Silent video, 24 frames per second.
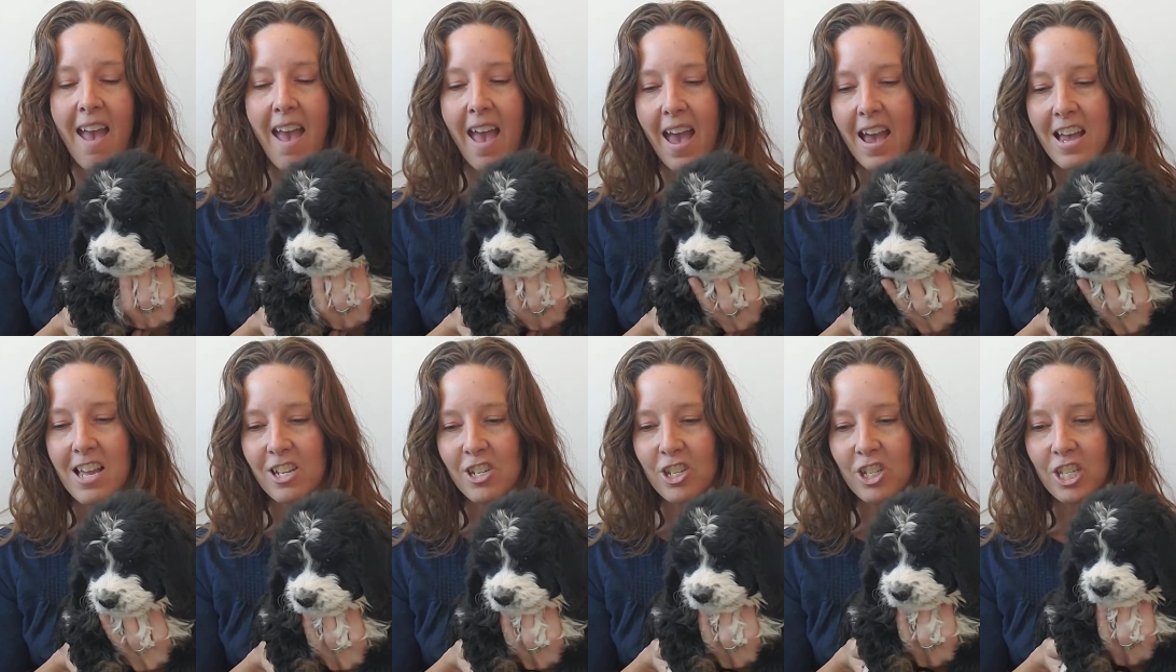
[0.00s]

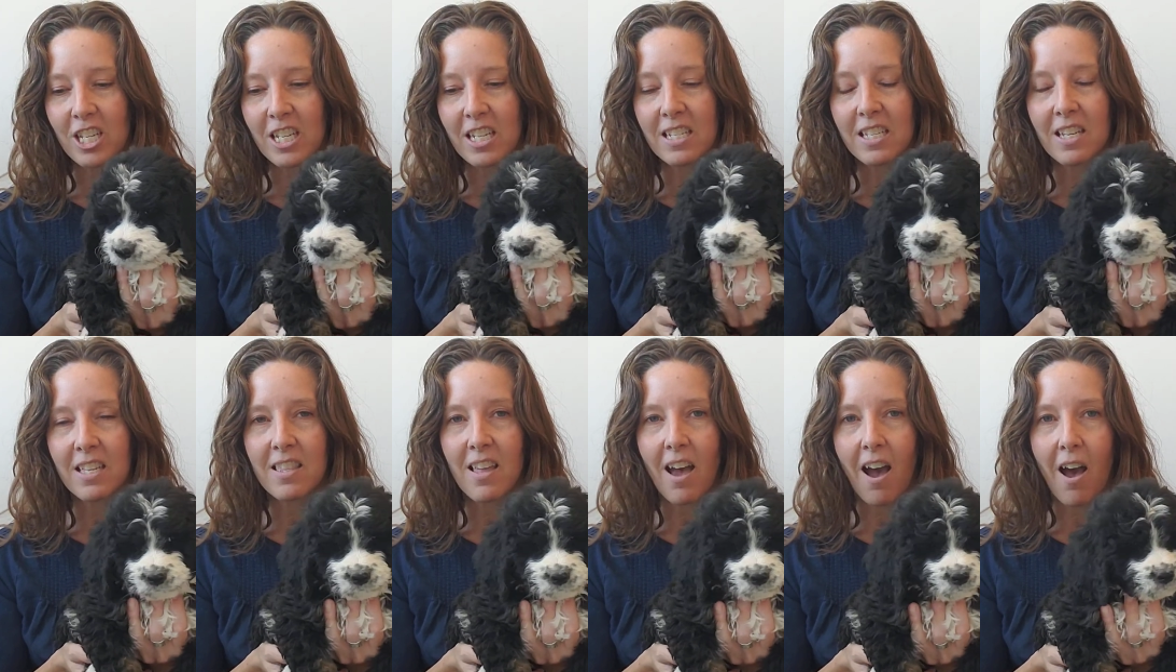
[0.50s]
And she
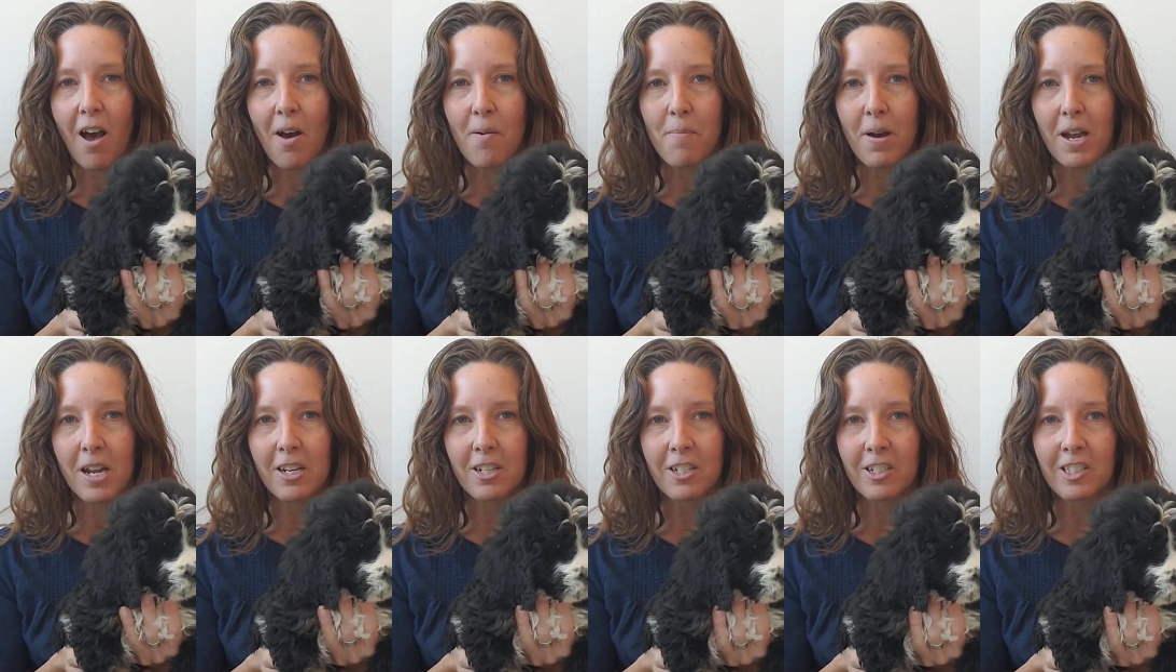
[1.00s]
did that all
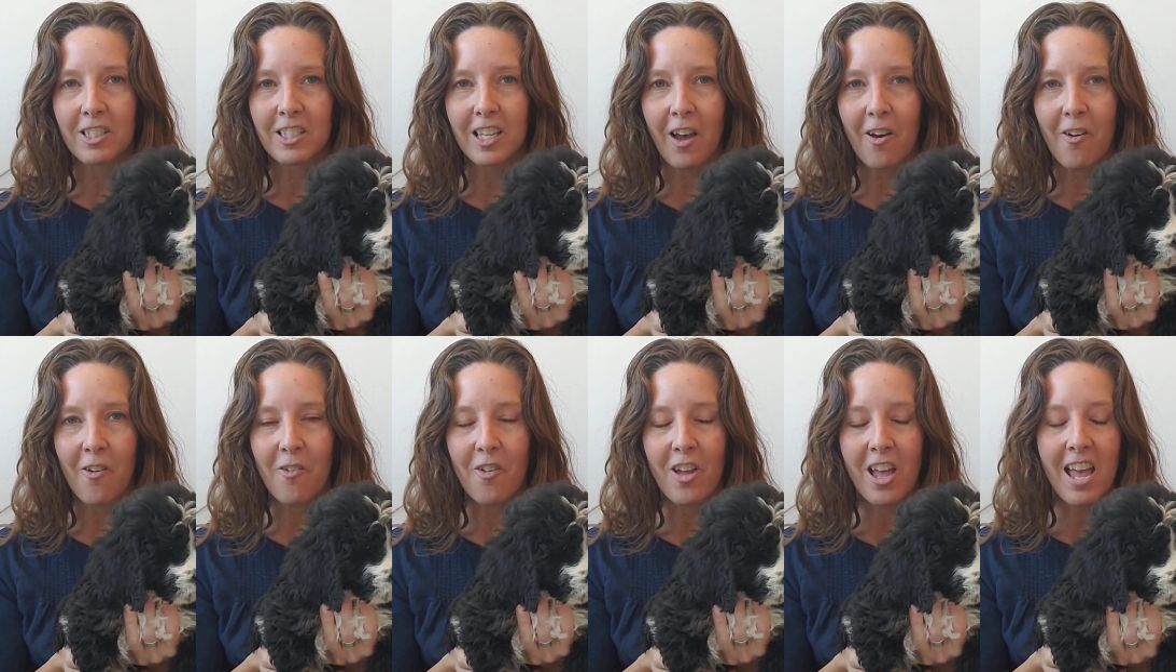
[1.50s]
by
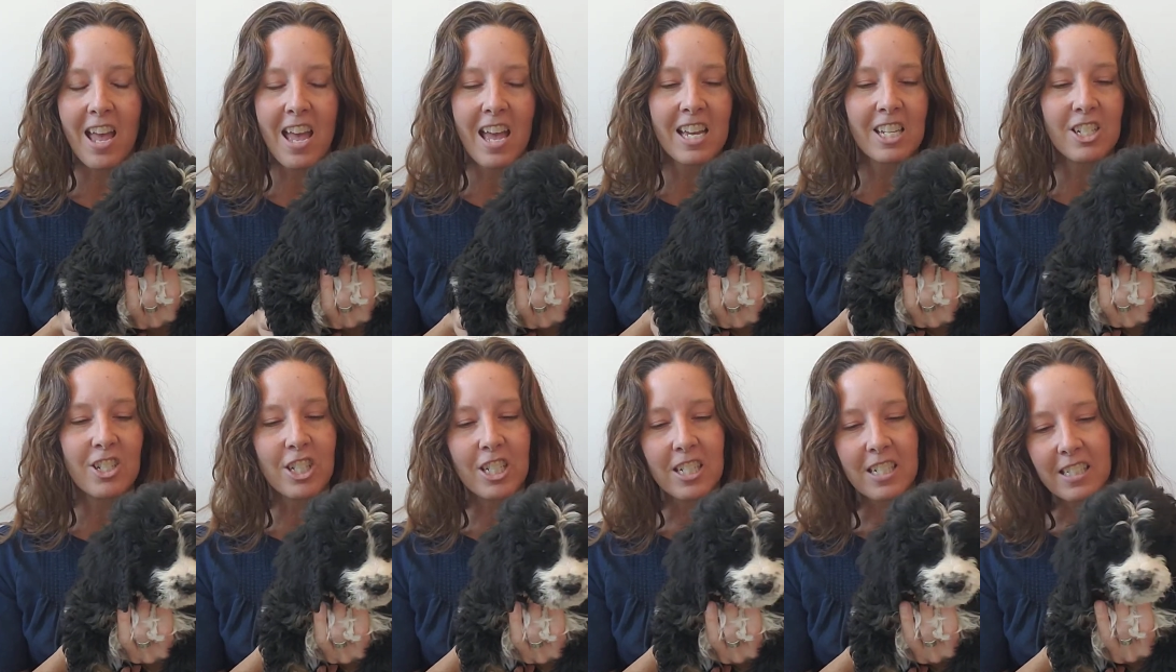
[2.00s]
herself.
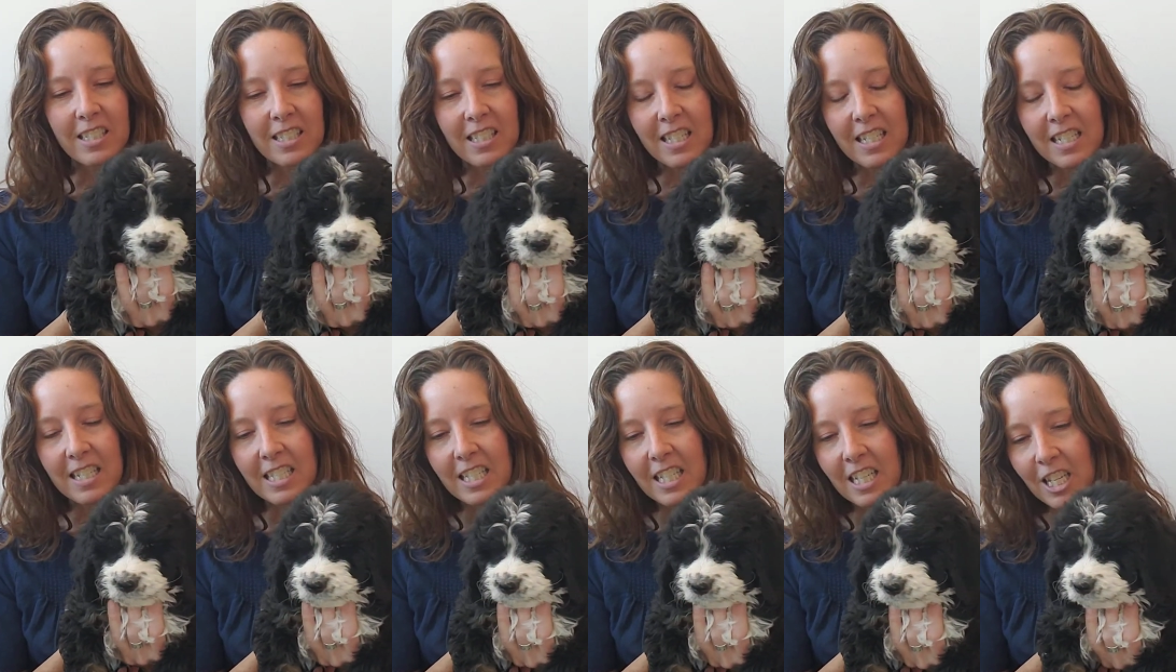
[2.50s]
She has
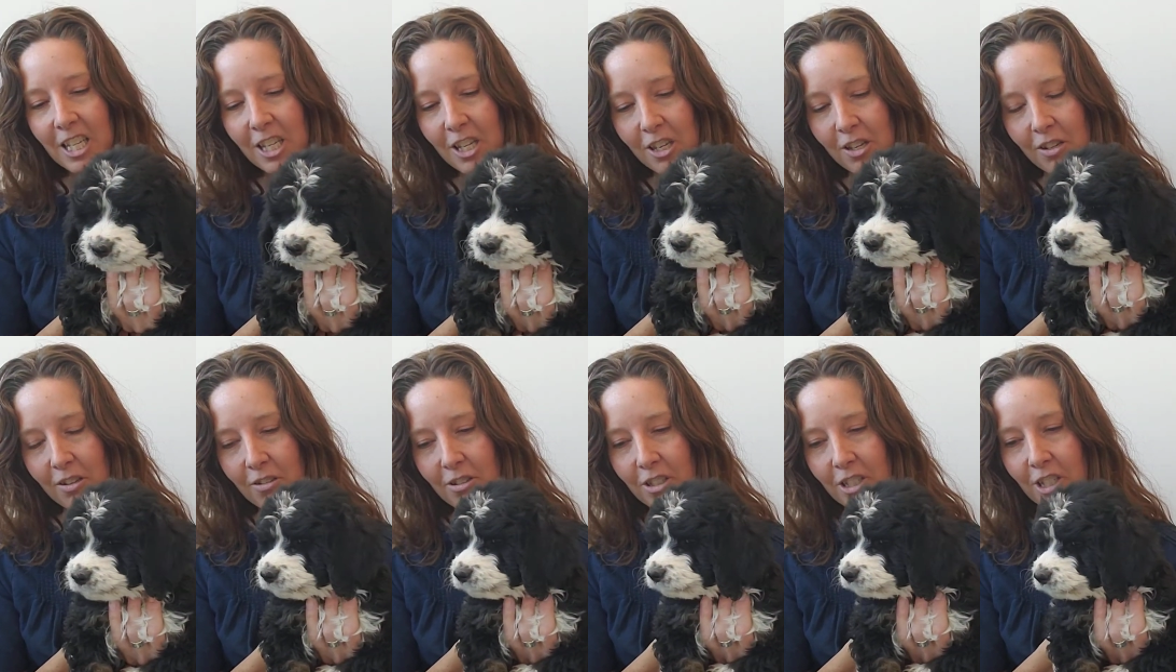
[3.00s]

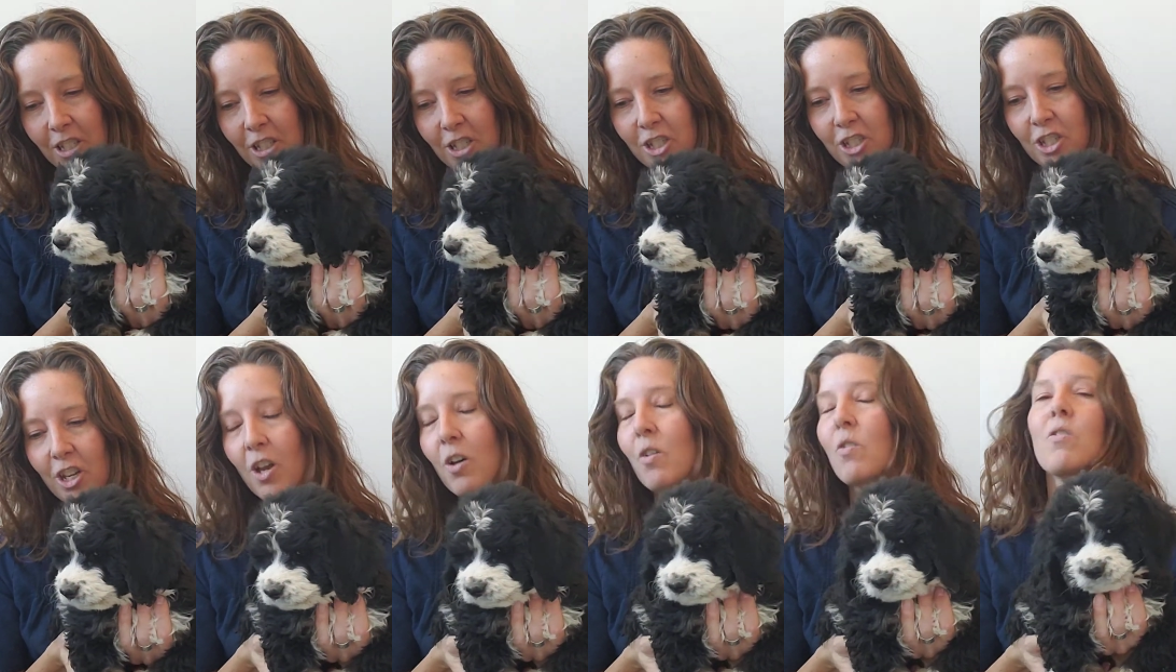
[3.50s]
continued to
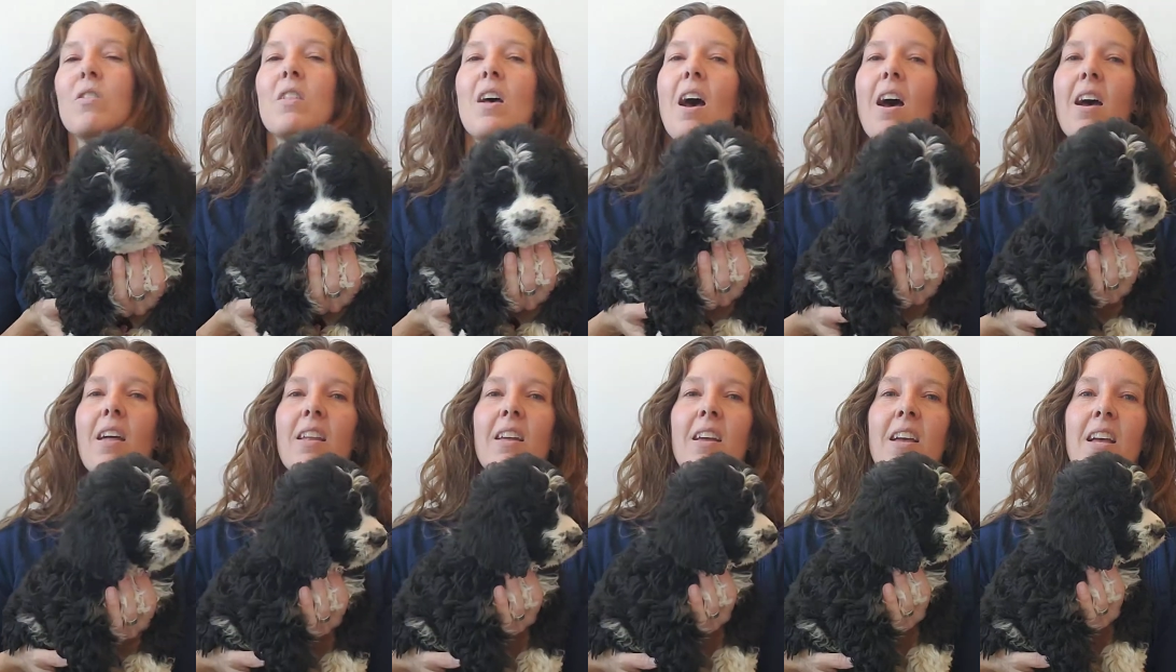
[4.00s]
show that